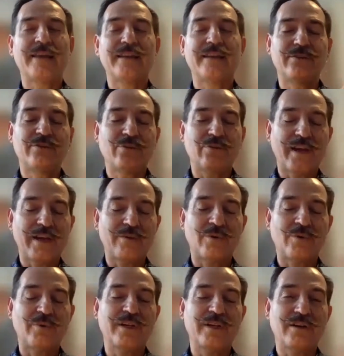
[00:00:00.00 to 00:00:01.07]
And then you
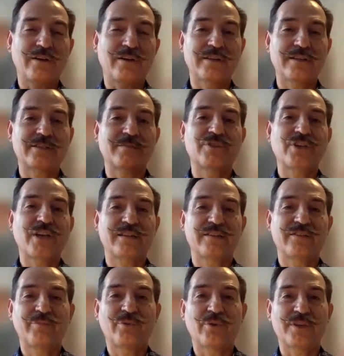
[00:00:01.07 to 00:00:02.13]
create what we call these
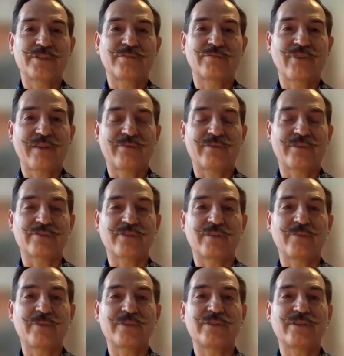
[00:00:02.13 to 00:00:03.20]
subjective points of reference,
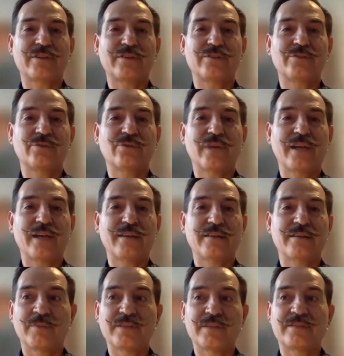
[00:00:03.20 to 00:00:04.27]
right? We start to
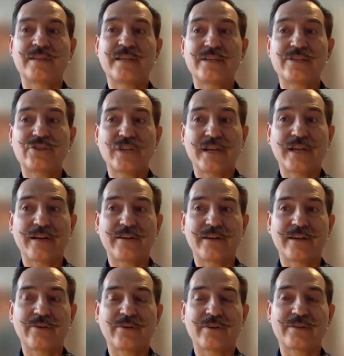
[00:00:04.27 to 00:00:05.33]
create this
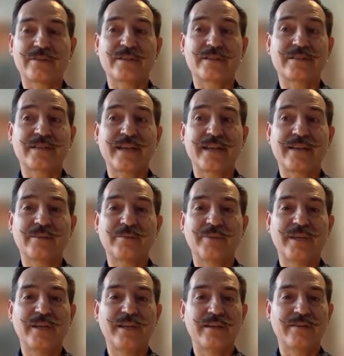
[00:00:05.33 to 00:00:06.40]
dictionary or this
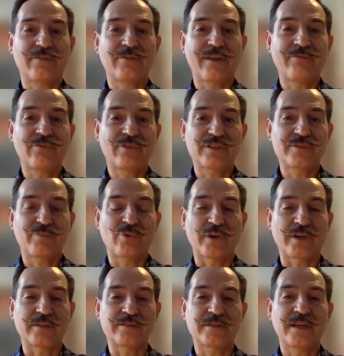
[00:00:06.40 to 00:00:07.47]
encyclopedia of reference
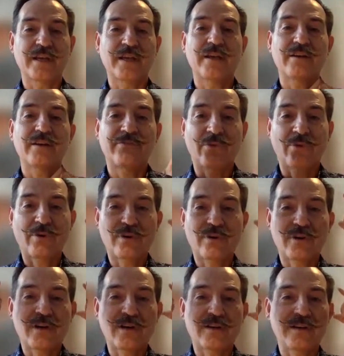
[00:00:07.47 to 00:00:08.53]
points
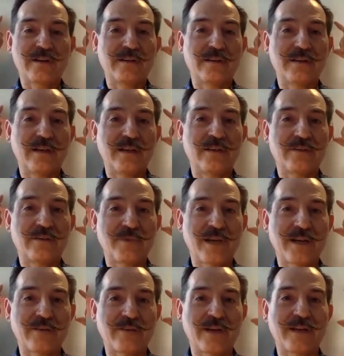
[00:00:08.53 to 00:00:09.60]
for our inner
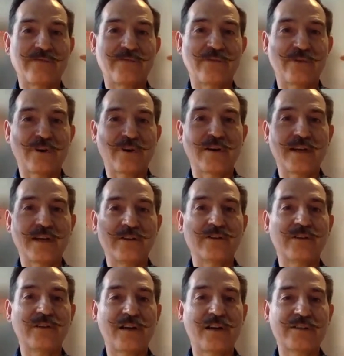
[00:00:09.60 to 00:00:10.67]
mind, right? For our
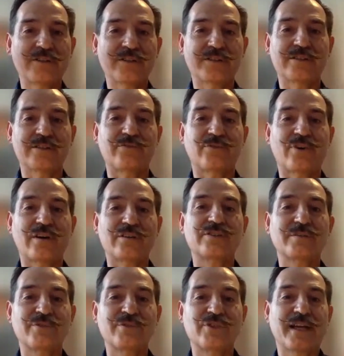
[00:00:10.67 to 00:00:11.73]
inner consciousness, for our
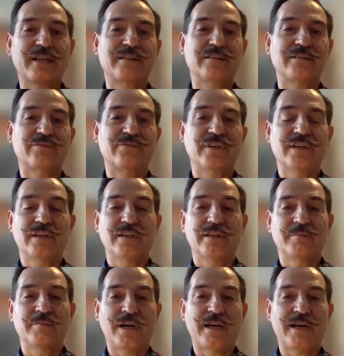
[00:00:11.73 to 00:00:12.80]
subjective
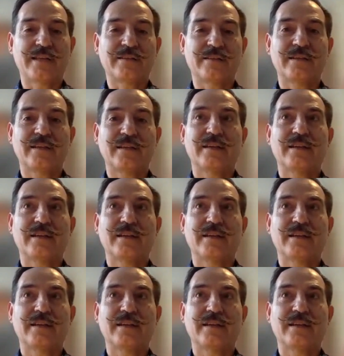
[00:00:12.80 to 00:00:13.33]
mind.